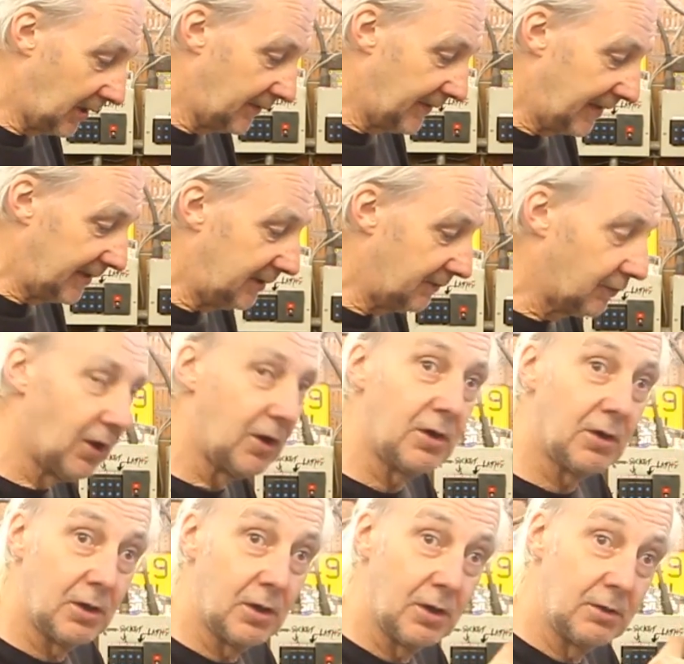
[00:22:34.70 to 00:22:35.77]
And then you've
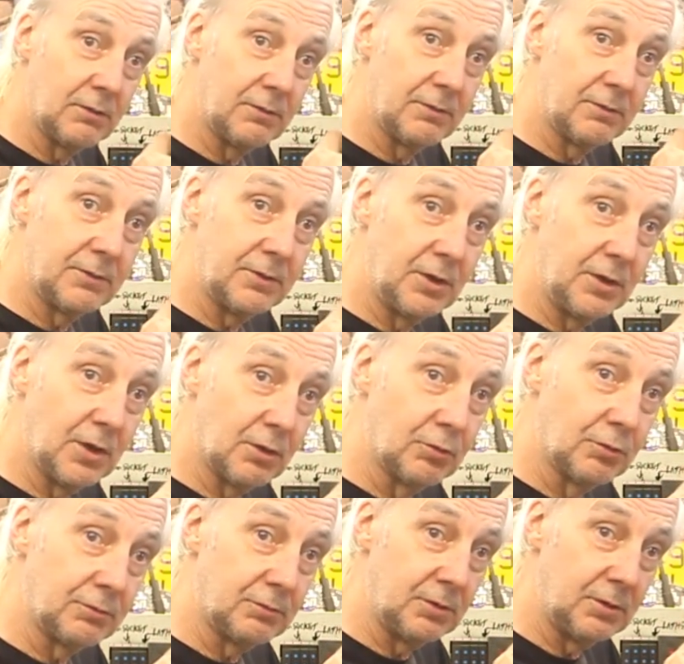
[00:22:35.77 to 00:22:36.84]
got a good.